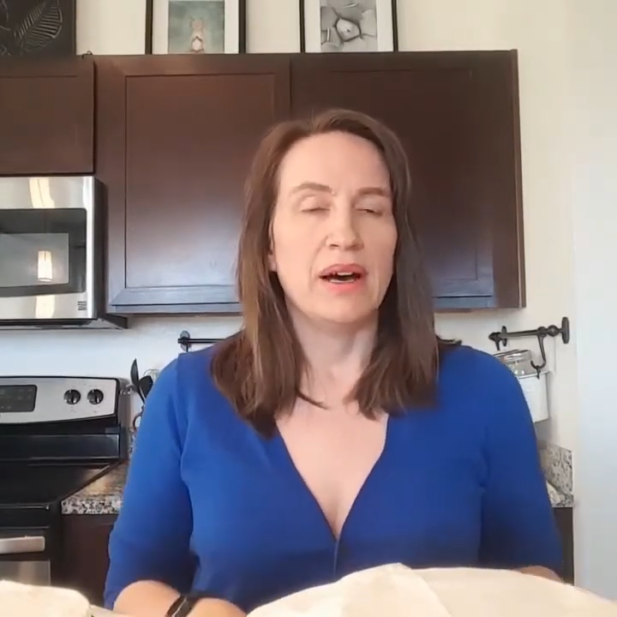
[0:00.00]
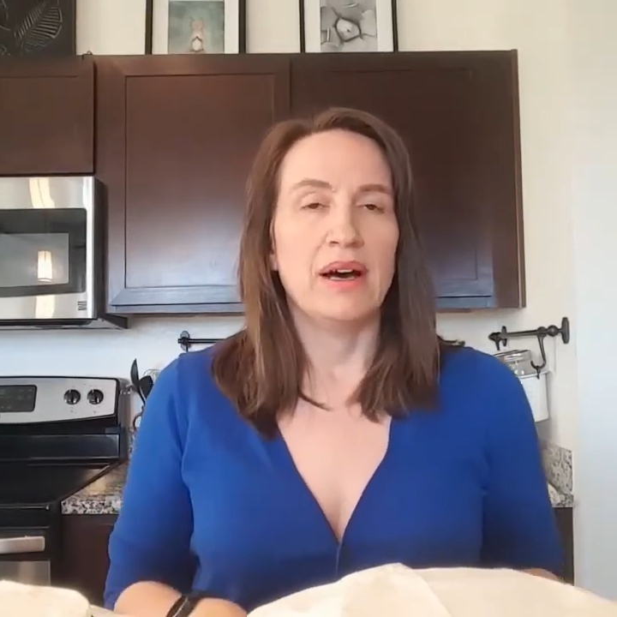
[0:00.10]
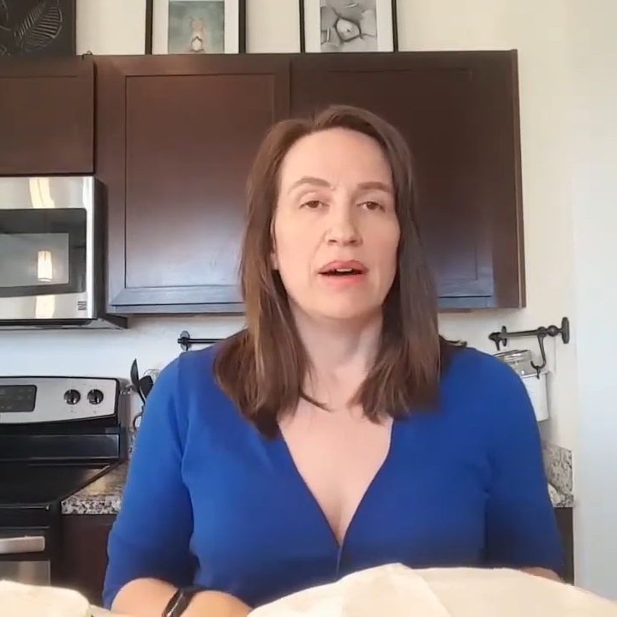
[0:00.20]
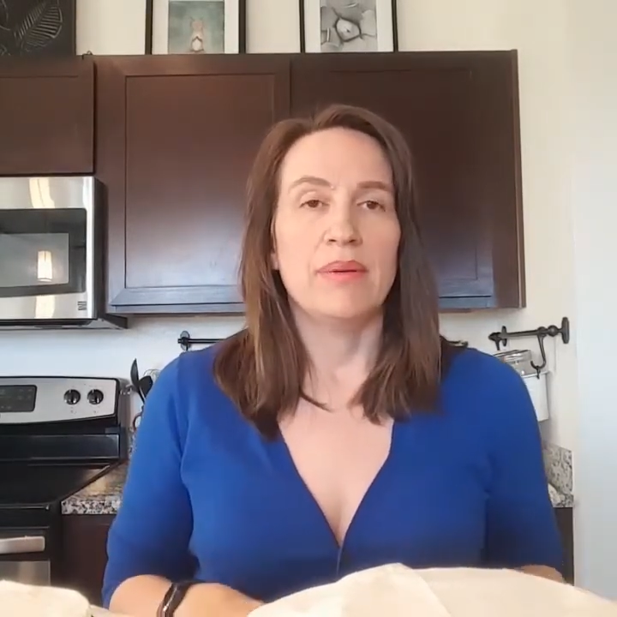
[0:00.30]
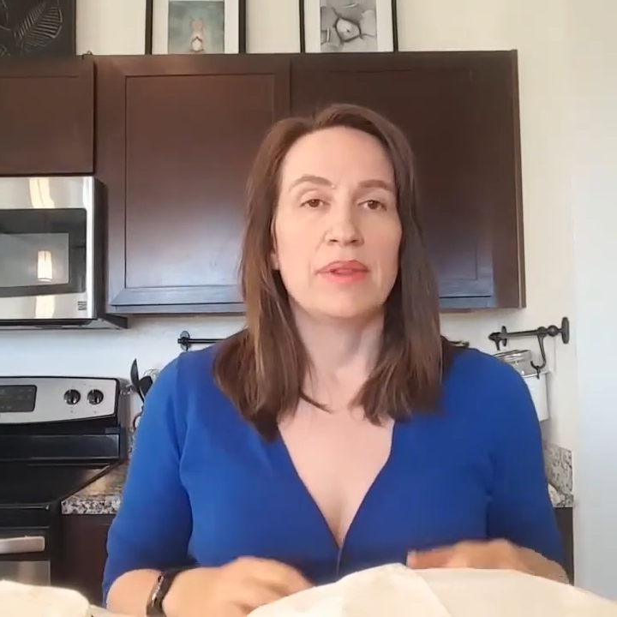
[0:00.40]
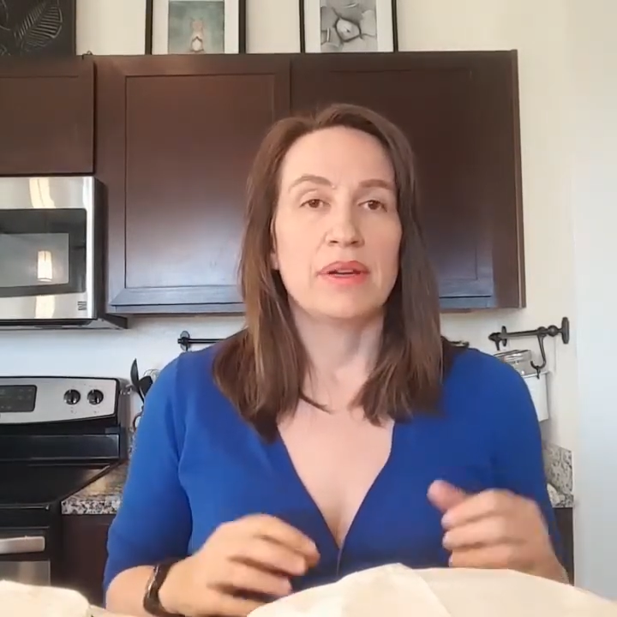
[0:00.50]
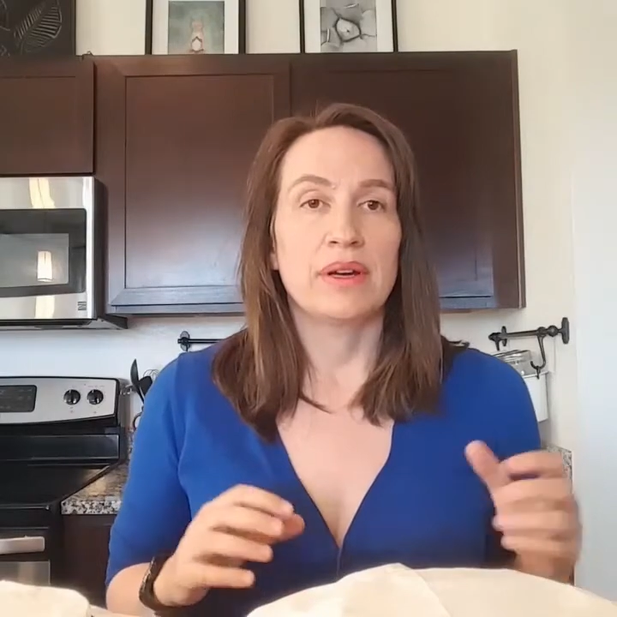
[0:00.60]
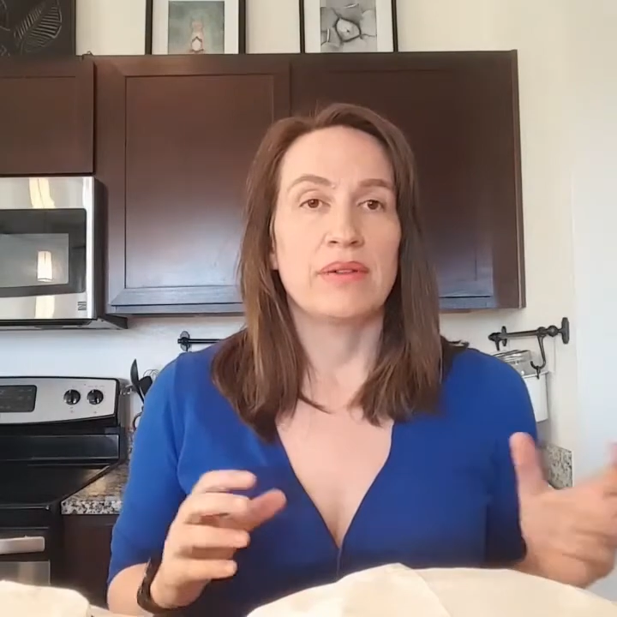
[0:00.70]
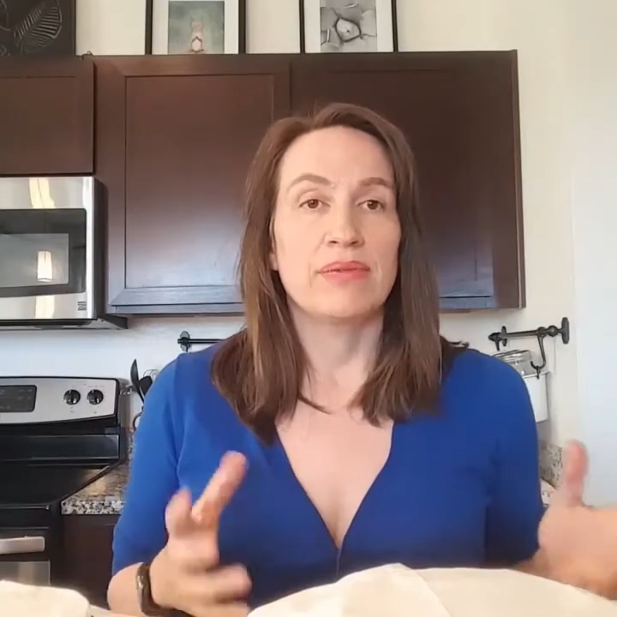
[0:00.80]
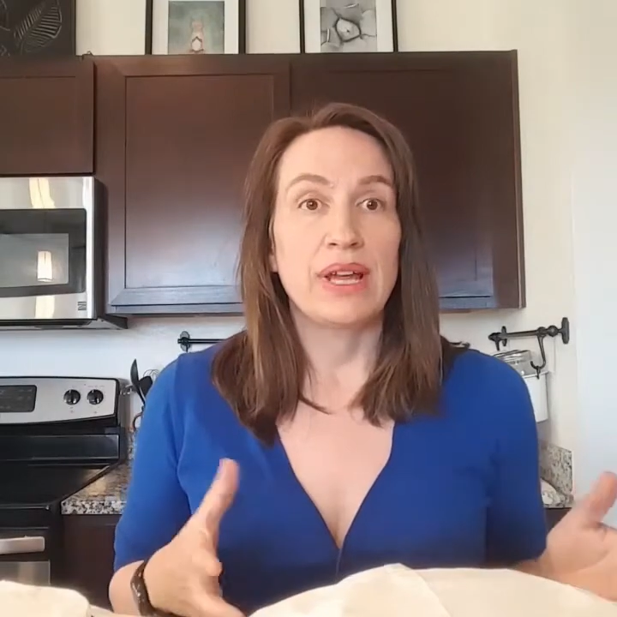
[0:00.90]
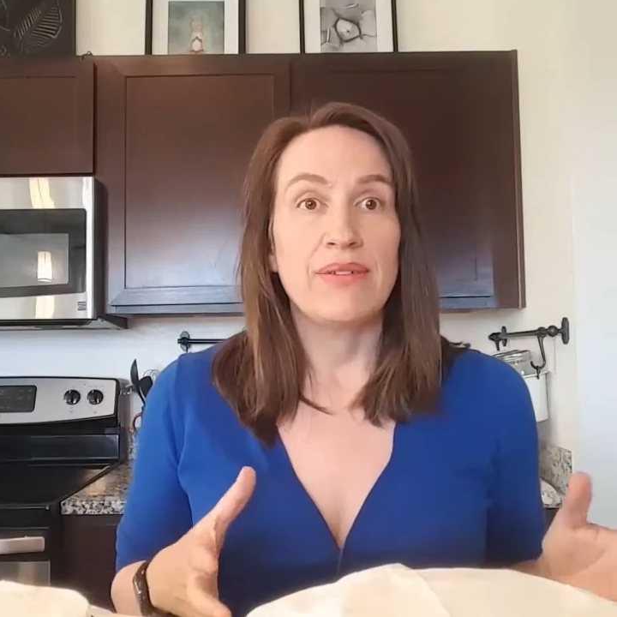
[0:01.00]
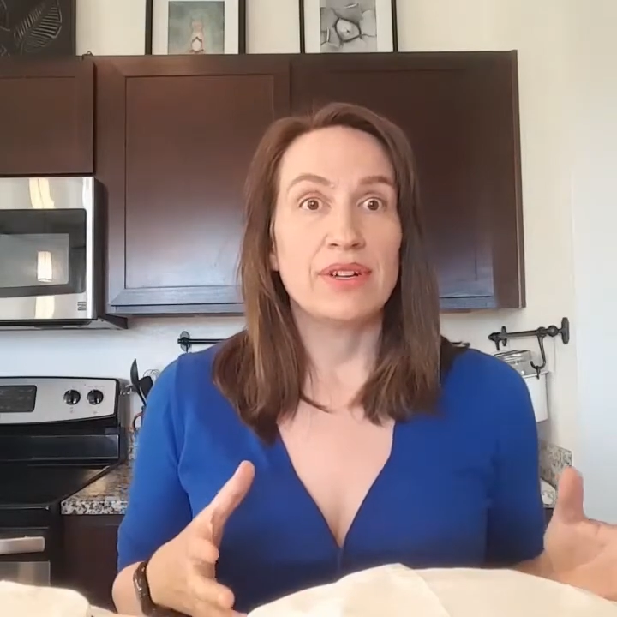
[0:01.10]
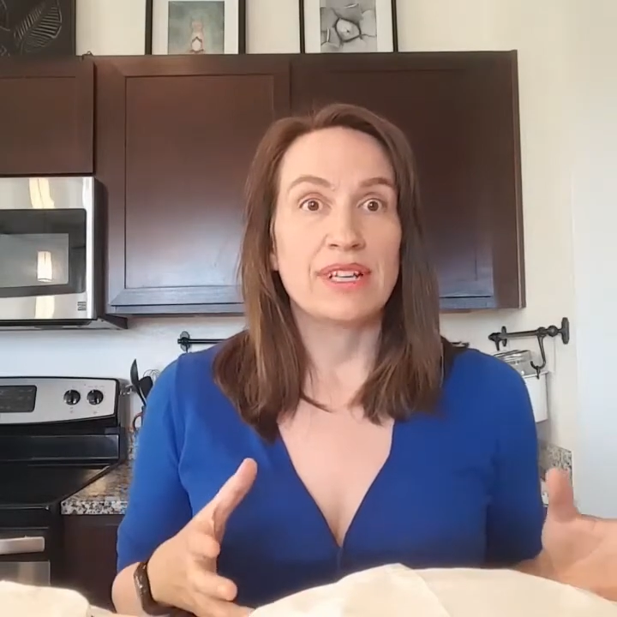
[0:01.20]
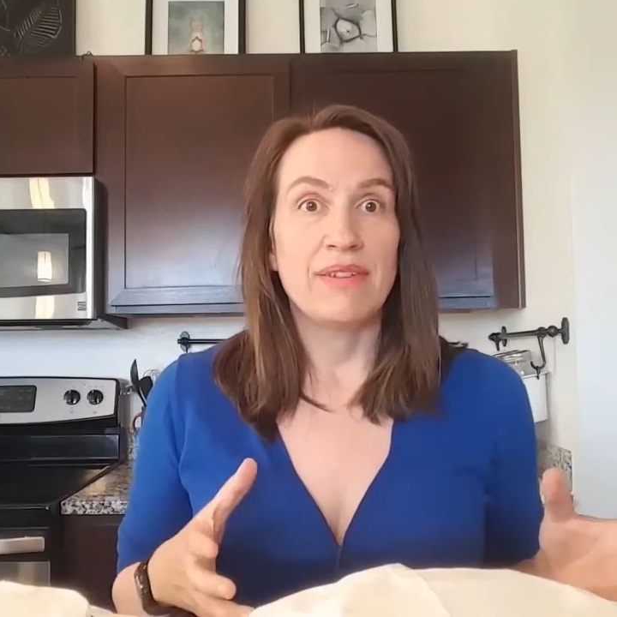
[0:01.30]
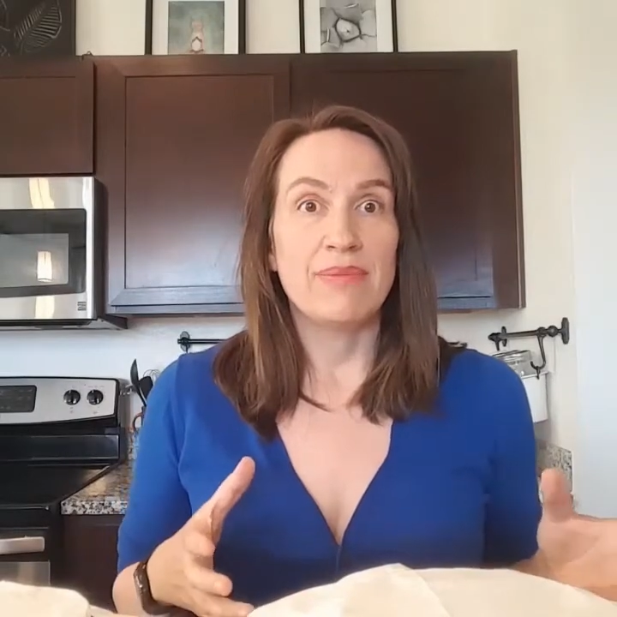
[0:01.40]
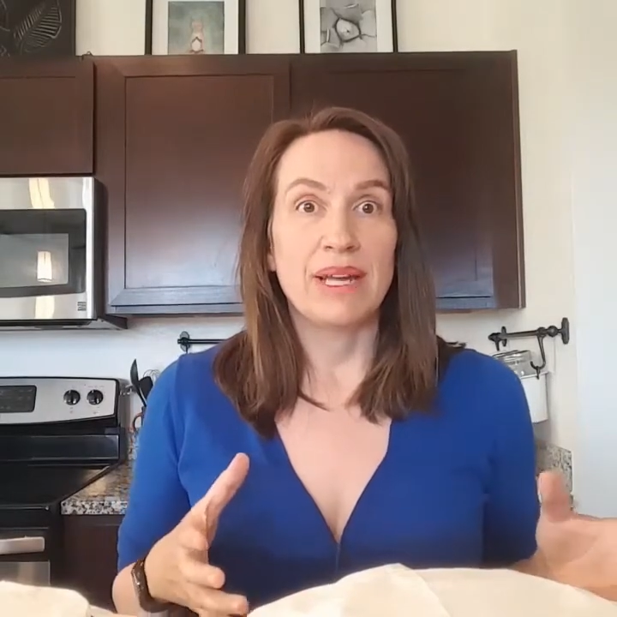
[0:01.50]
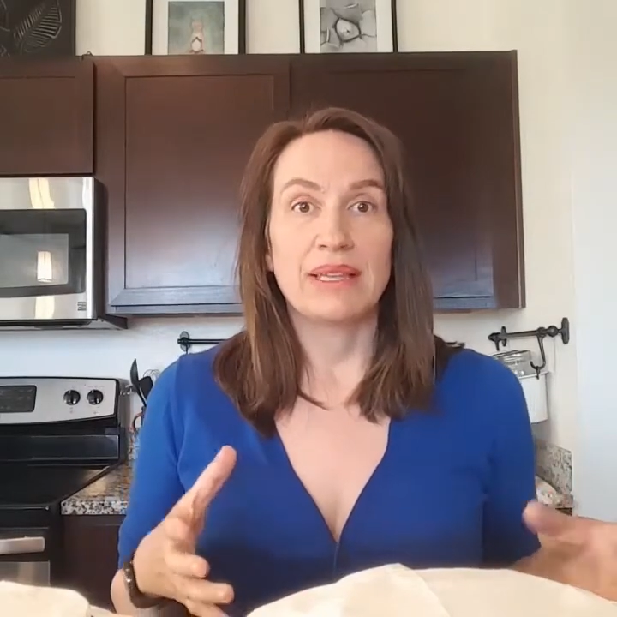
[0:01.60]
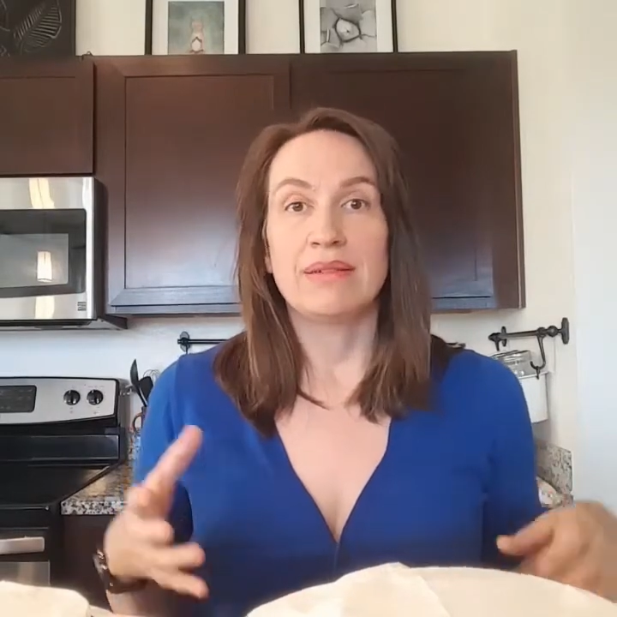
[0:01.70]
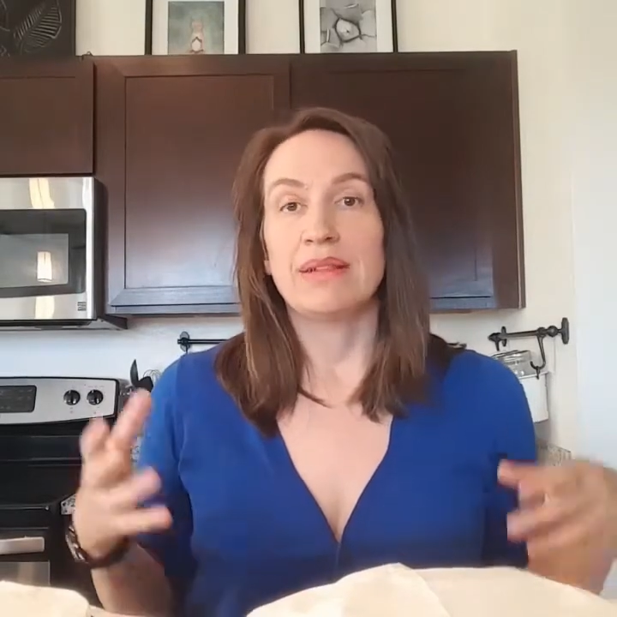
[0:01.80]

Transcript: The flavors I've made